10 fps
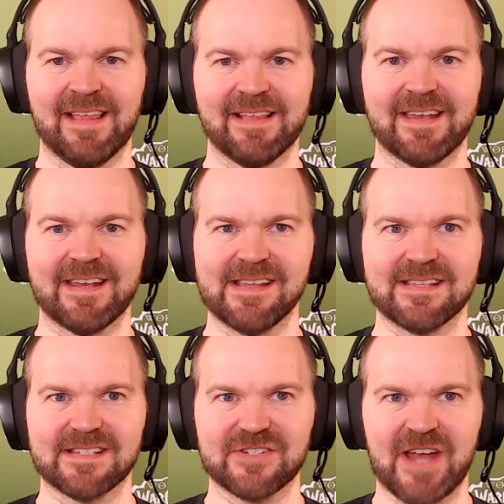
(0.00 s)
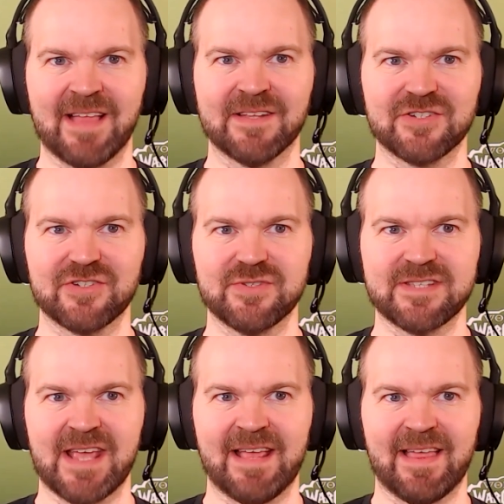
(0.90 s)
Like that, it is a challenge to
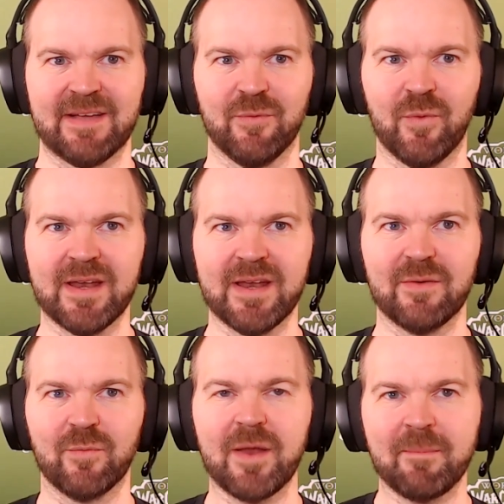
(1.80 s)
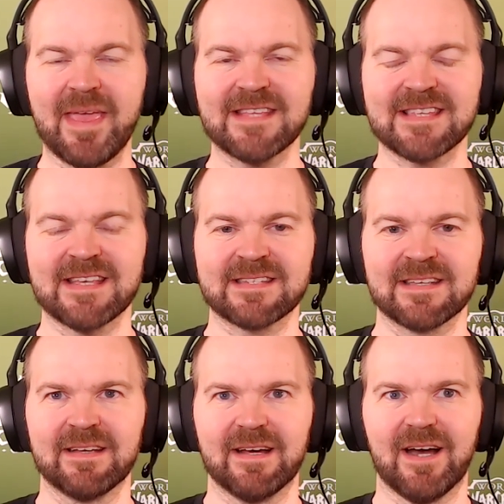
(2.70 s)
say like what what makes it
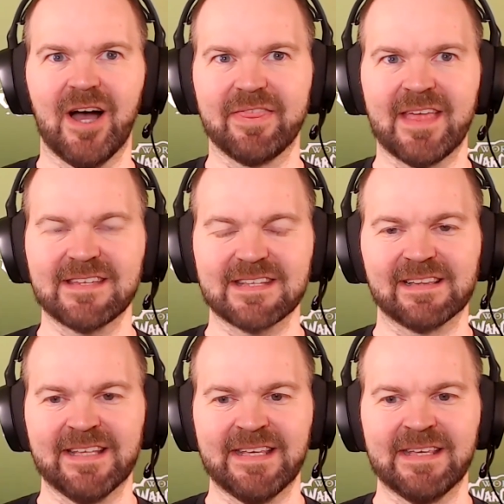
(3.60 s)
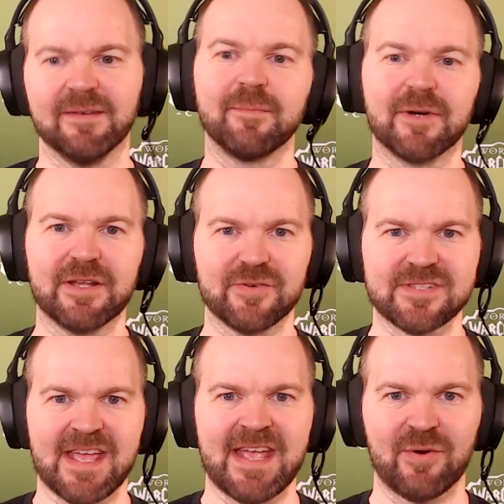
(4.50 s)
authentically Burning
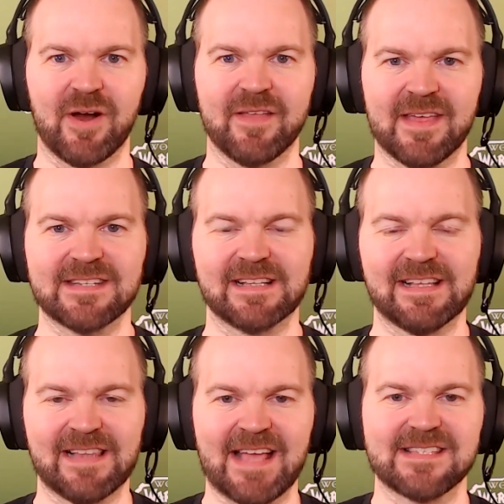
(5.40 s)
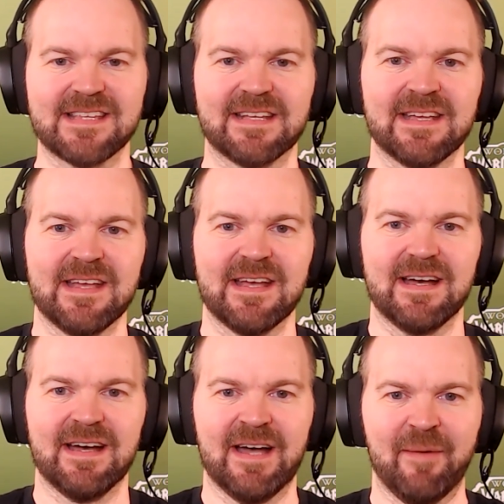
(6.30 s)
Crusade or authentically classic
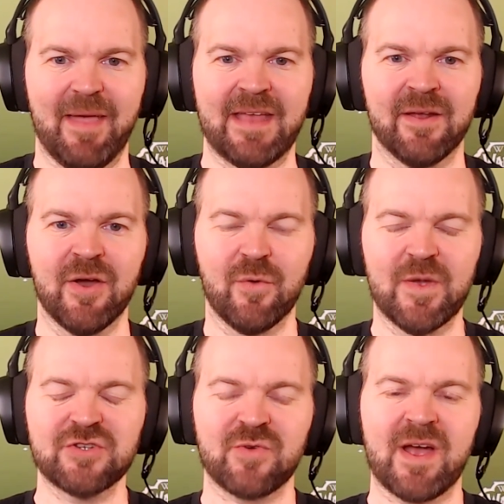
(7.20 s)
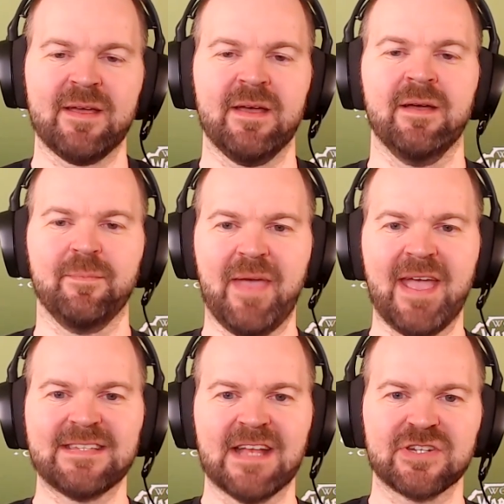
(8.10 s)
um, and we try to pay
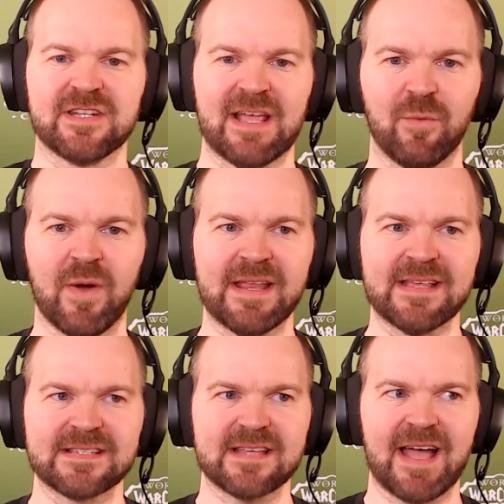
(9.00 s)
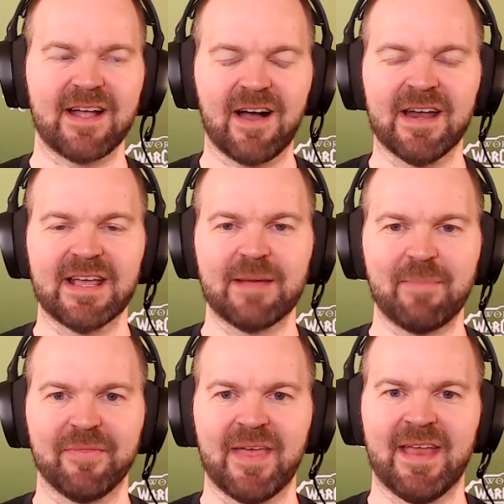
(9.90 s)
attention to like what is iconic
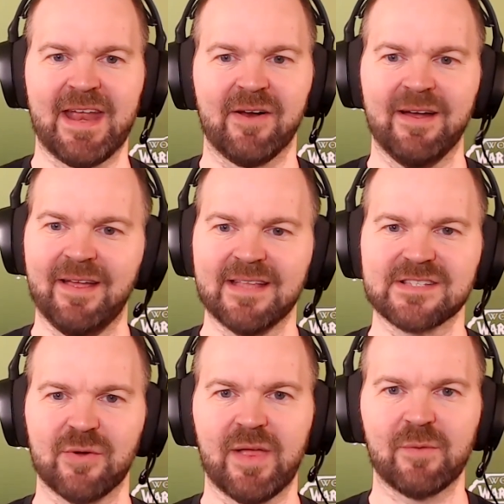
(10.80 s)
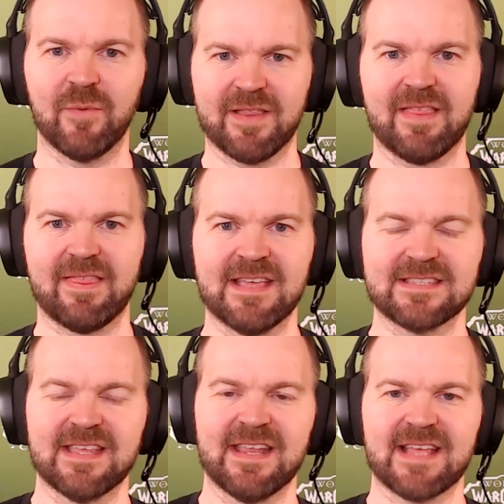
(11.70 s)
about that era and so like one of the things
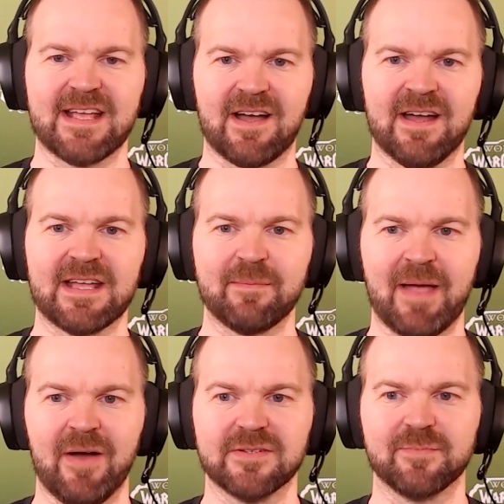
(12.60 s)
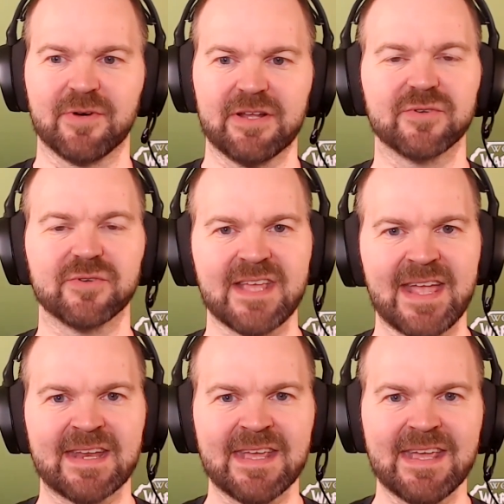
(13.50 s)
that is iconic about burning
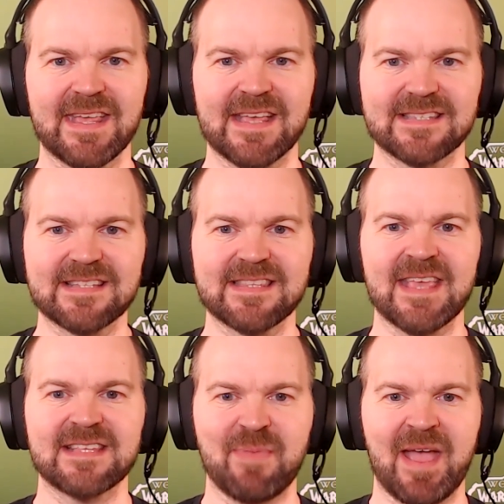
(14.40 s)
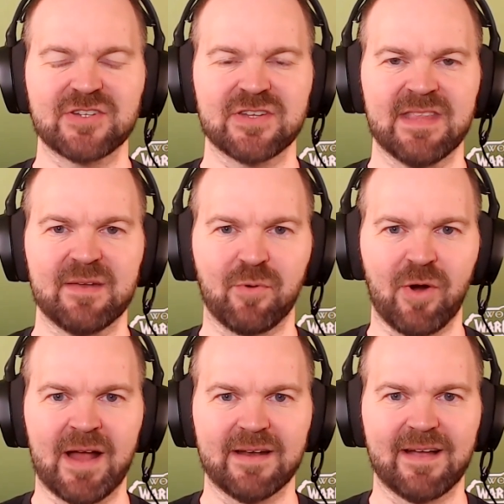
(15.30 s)
crusade is it's the expansion that
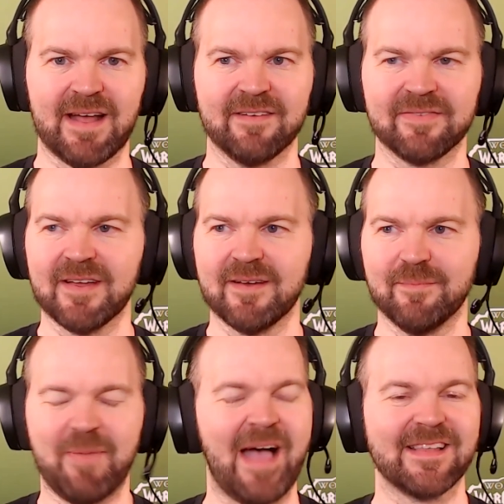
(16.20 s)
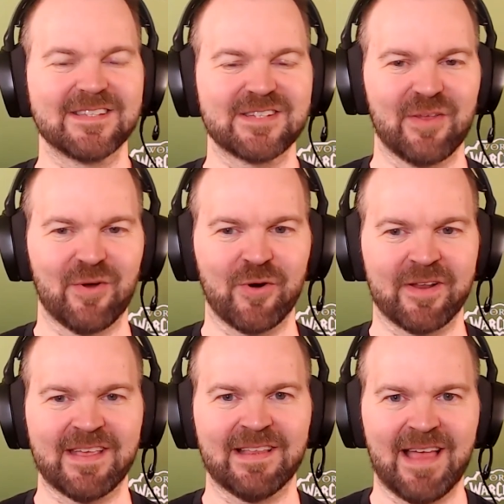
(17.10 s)
brought kind of balance to the horde
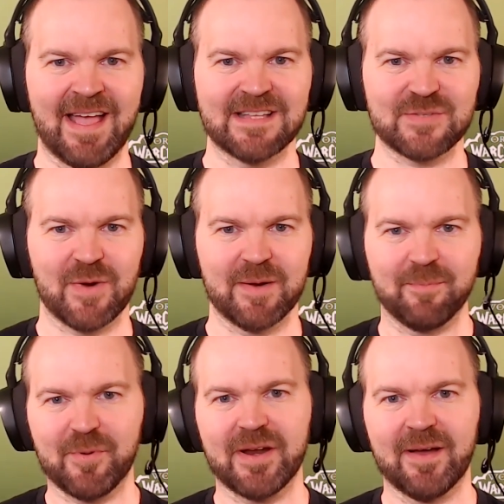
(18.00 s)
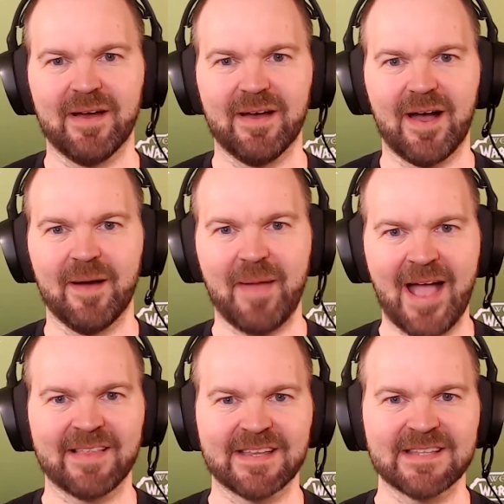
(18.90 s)
and the alliance where it put uh, uh,
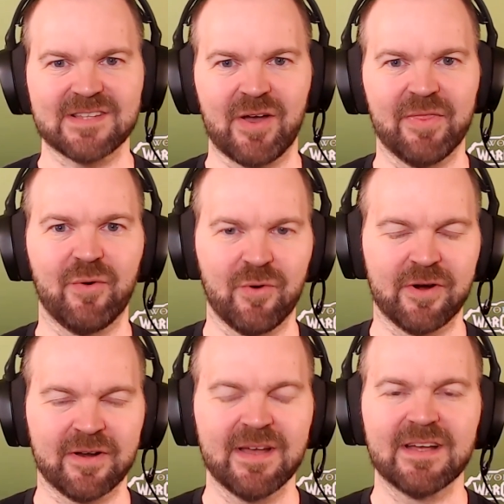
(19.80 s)
paladins on the horde